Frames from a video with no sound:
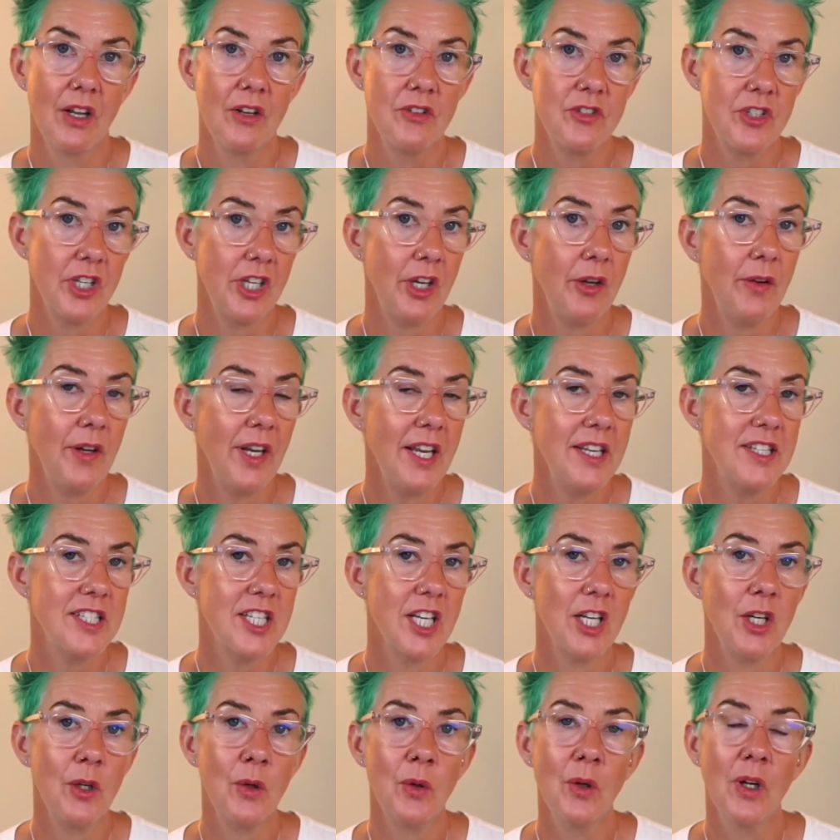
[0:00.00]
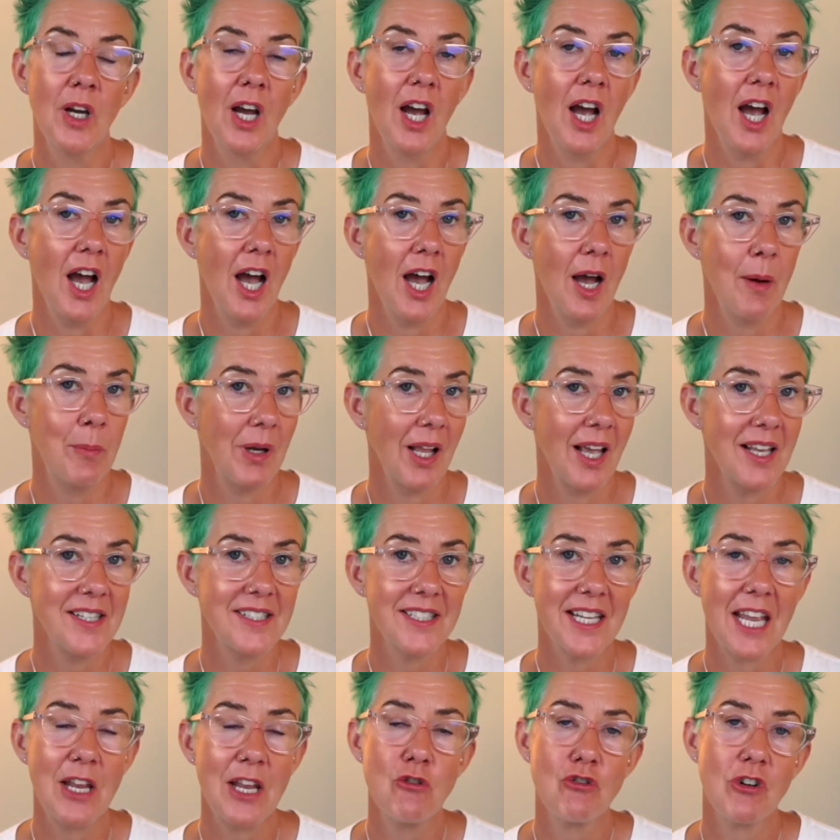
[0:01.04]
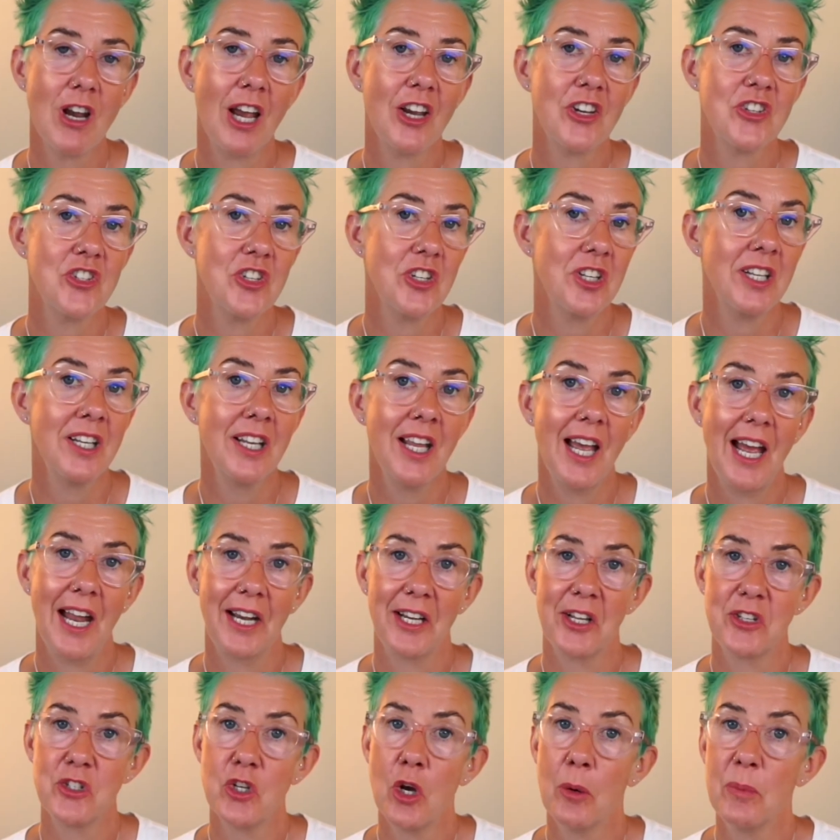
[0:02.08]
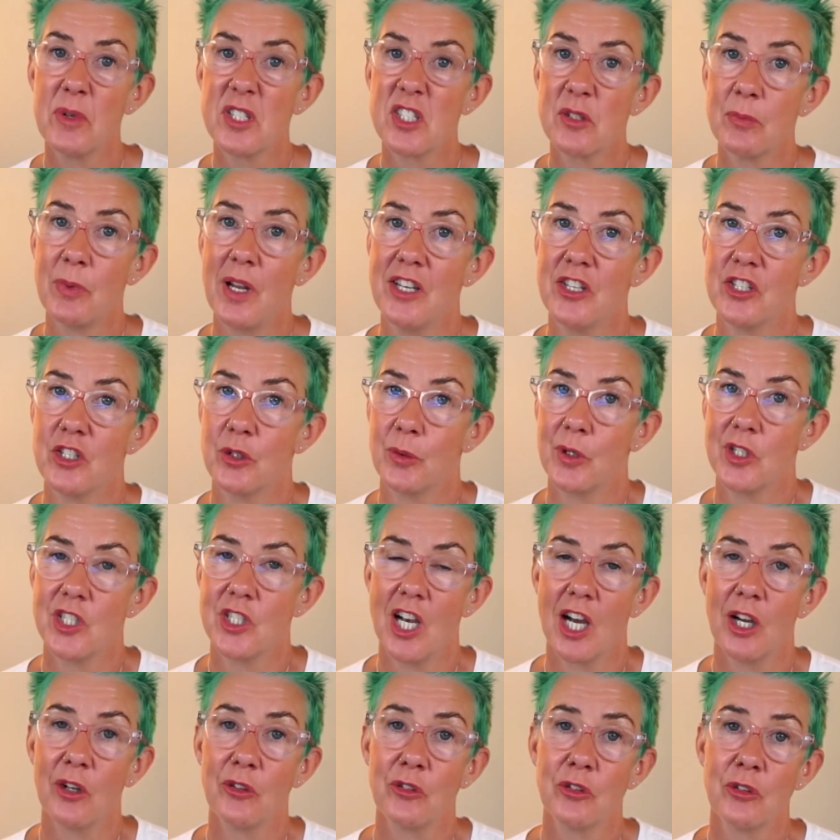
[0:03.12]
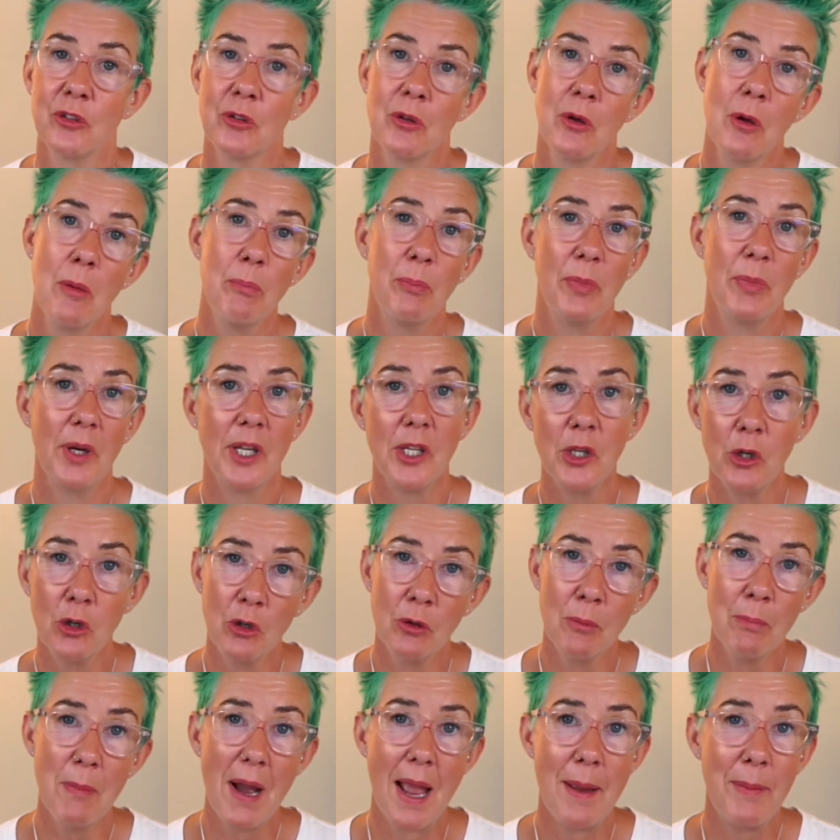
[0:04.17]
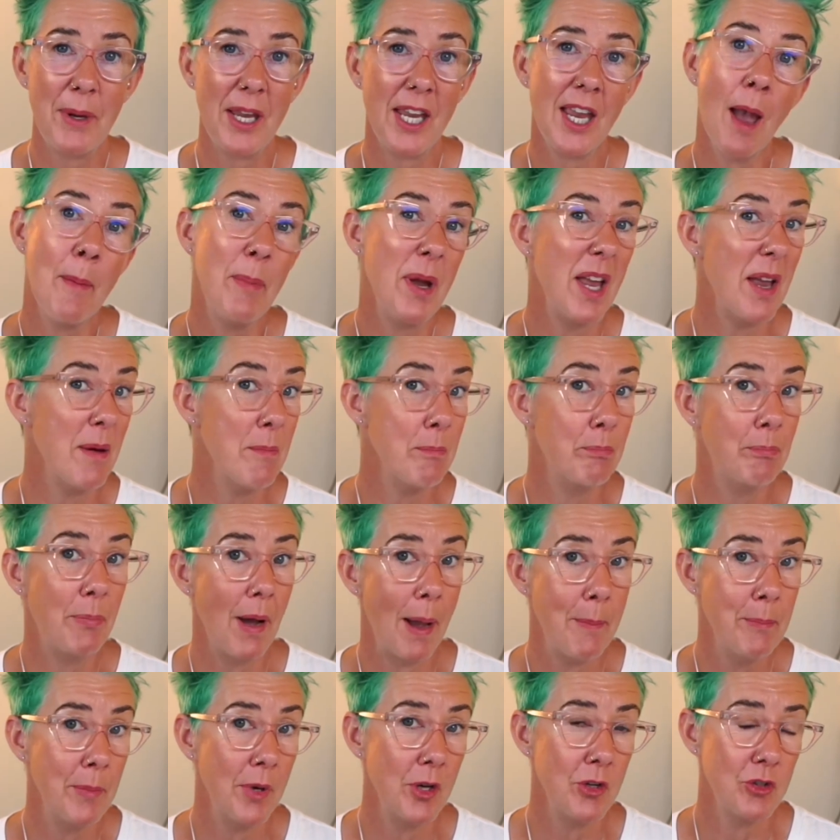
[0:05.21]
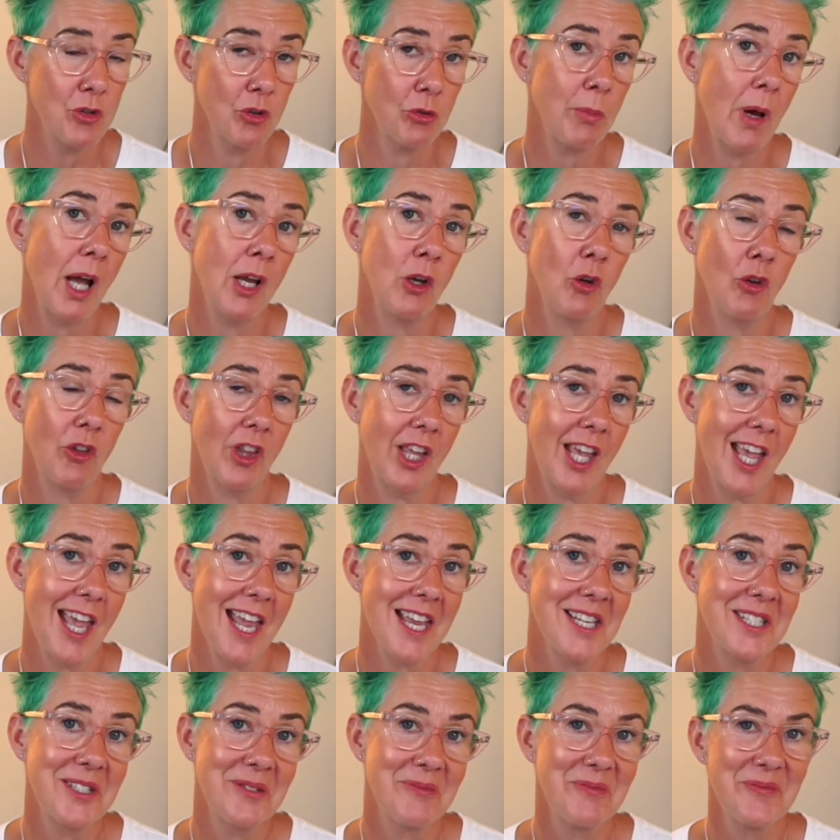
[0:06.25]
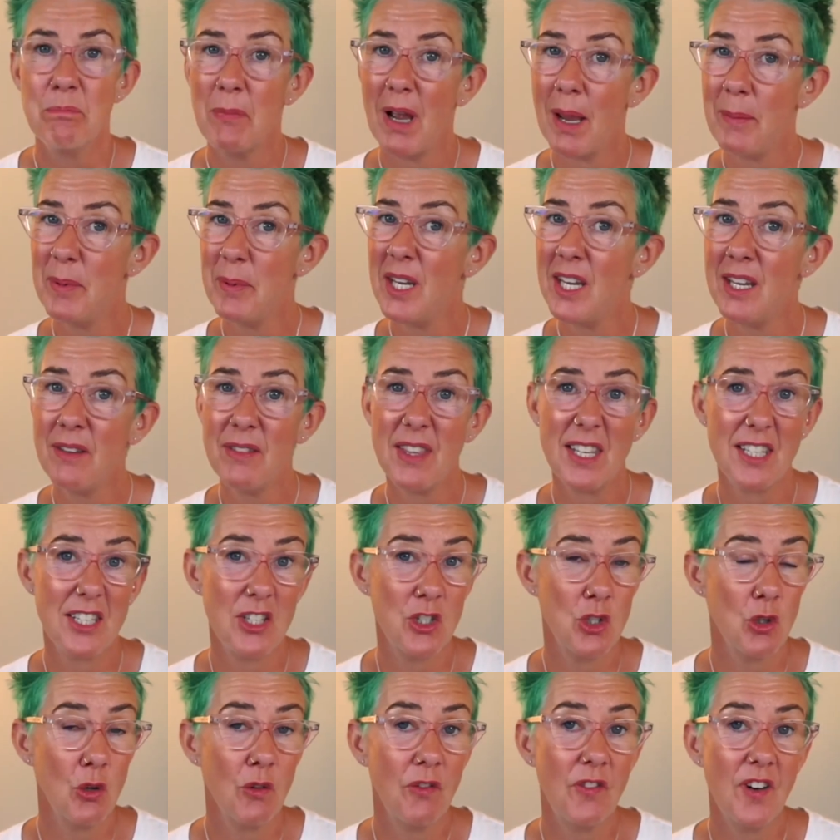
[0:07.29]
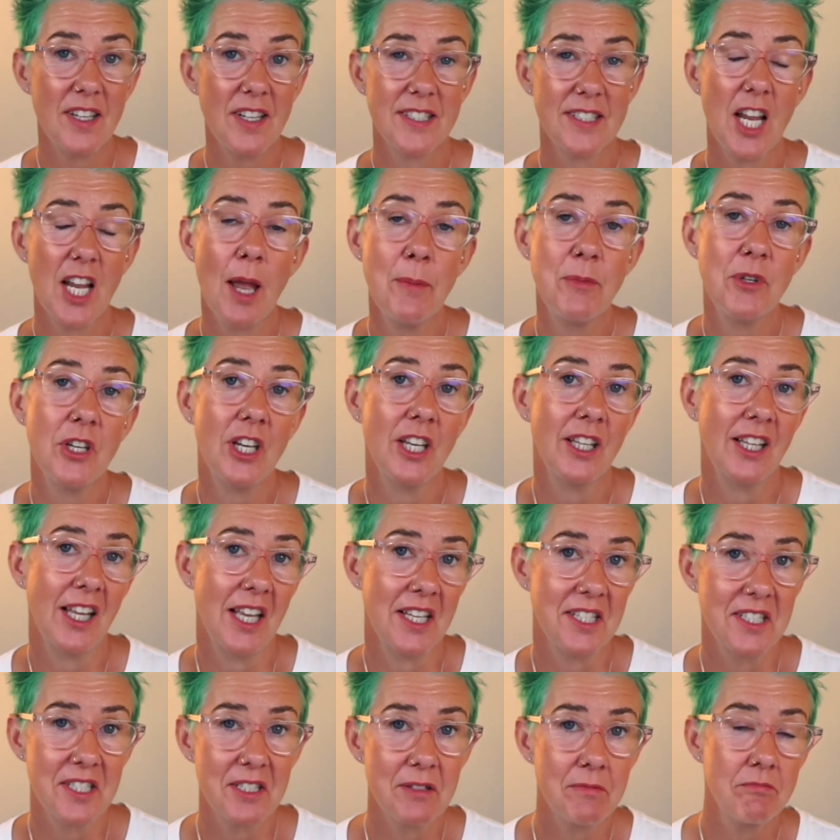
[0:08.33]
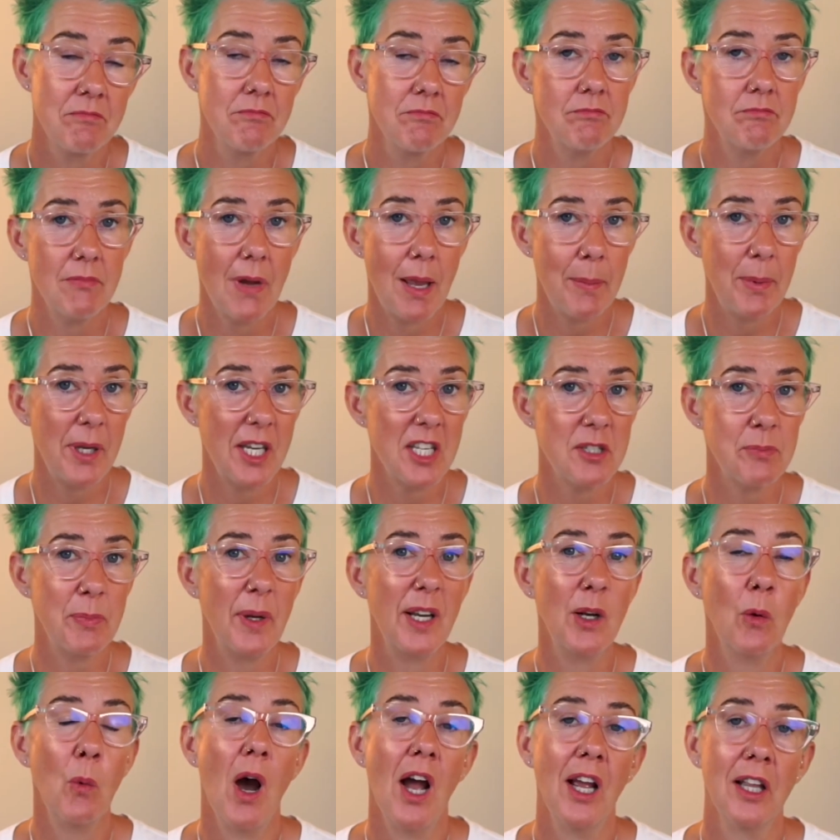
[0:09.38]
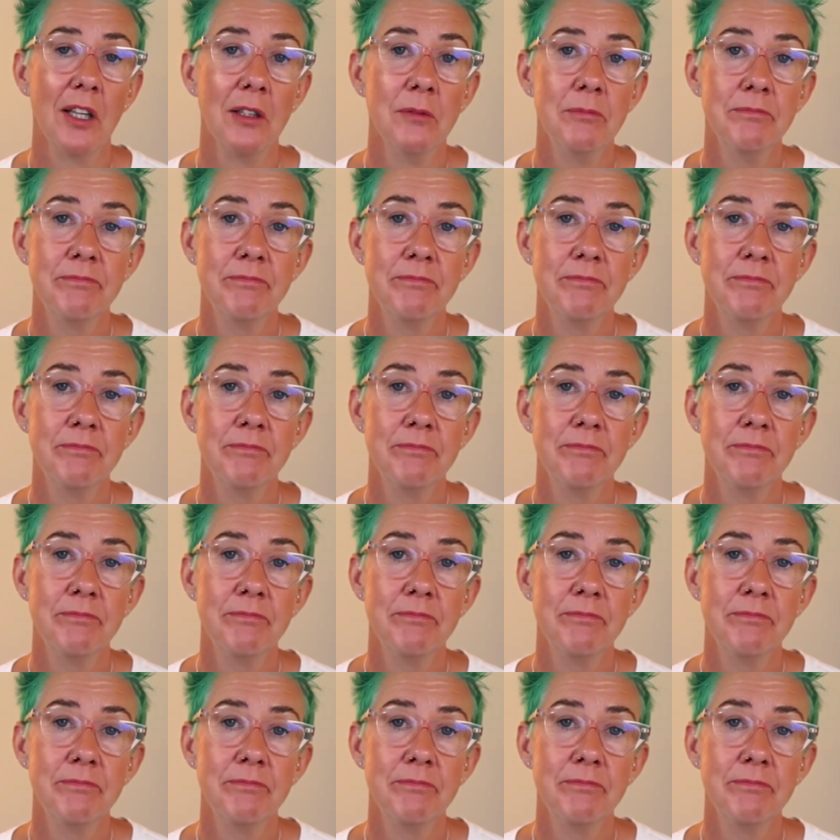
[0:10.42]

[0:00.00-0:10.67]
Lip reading: Do you need to apply skin traction and a Thomas Splint to a child, but you're maybe a bit bamboozled by all the kit? Maybe this is your first time doing this. Maybe it's been a while.